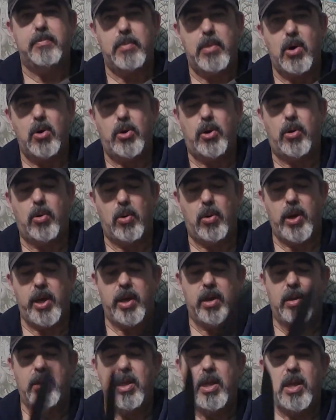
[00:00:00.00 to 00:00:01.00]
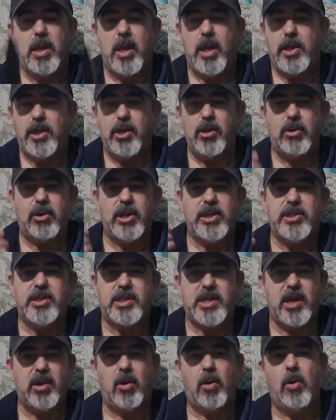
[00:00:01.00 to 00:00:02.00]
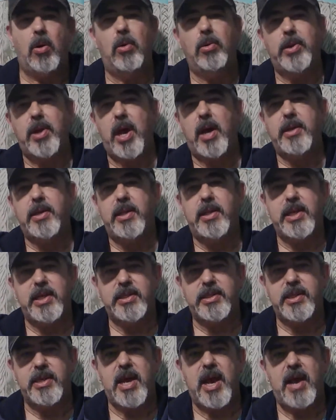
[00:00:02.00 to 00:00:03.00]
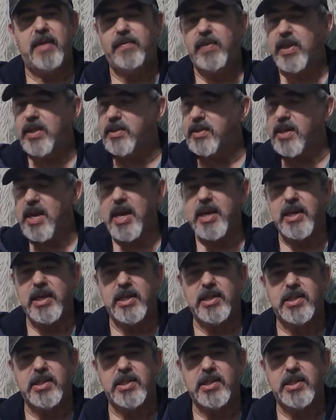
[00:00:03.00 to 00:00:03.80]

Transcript: motor oil, you could still hold onto this knife and it's not going to